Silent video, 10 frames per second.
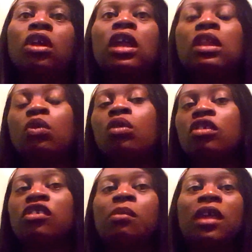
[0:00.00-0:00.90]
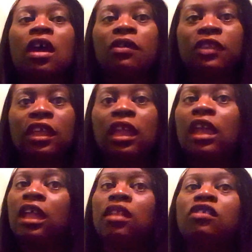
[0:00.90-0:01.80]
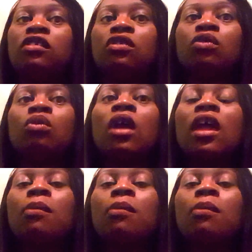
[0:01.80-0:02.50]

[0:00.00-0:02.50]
in order to be healthy and to